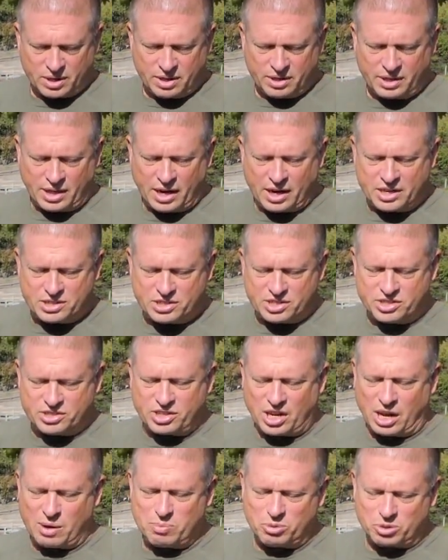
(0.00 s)
Then his
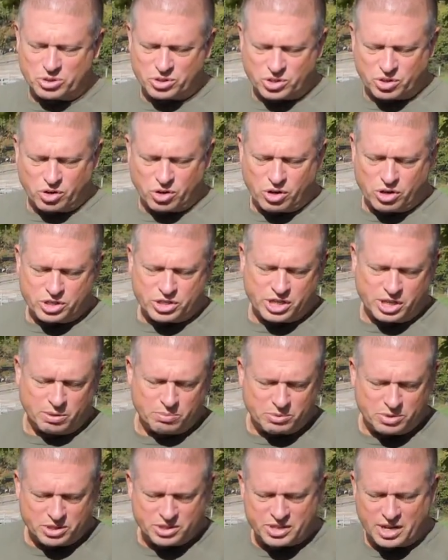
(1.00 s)
disciples urged him
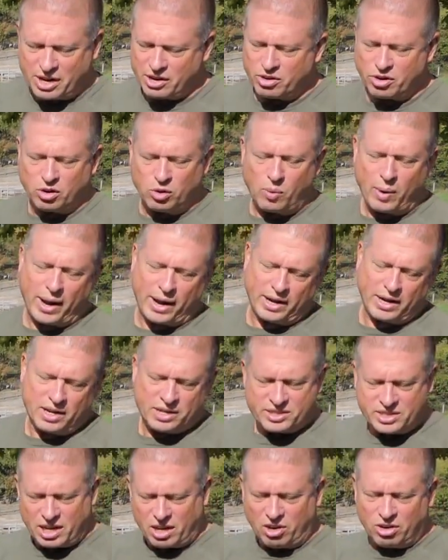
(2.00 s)
to send her away.
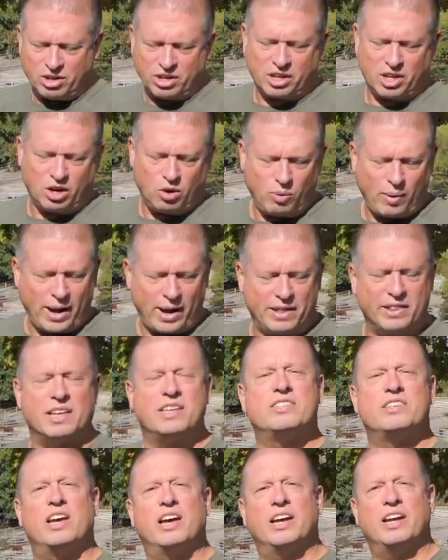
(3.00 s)
"Tell her to go away," they
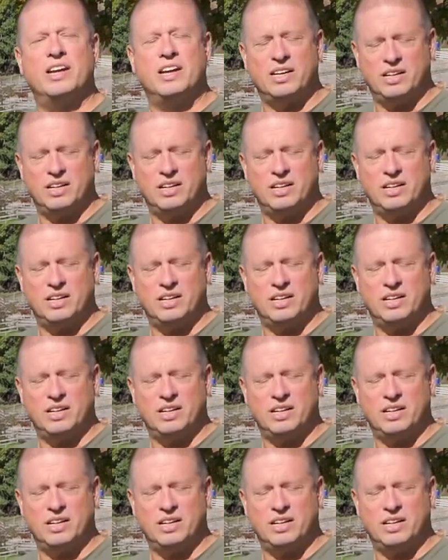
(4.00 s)
said.